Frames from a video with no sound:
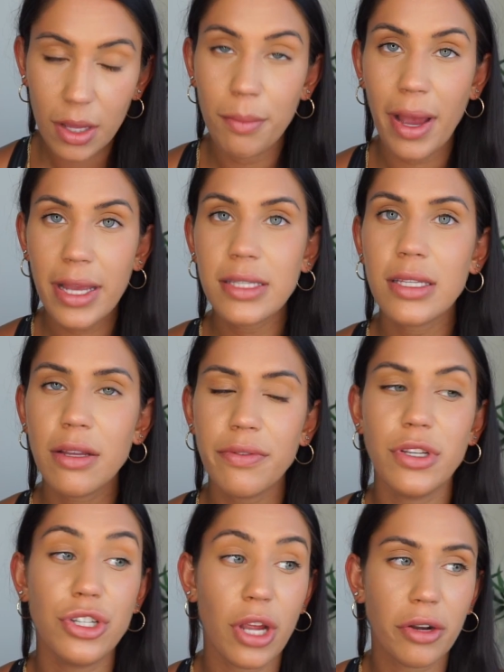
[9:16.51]
myself
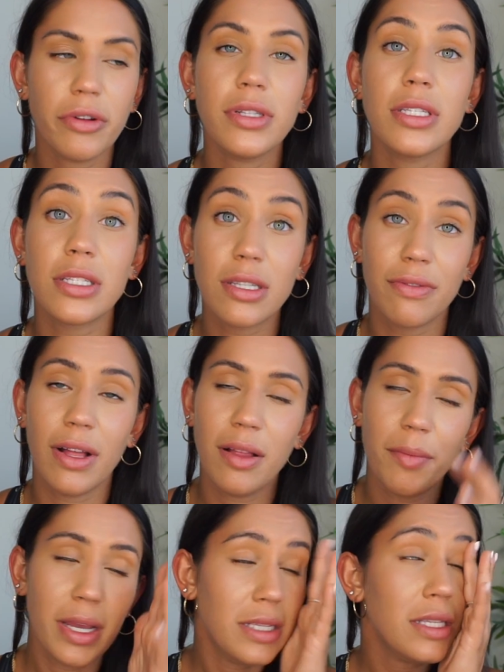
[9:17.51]
in general to
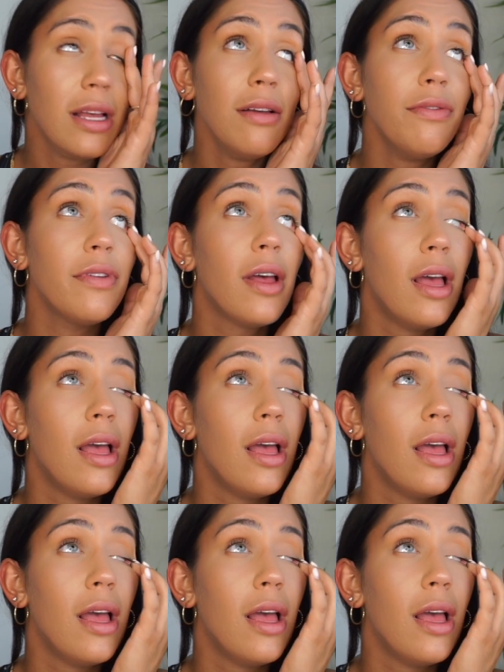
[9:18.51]
develop myself,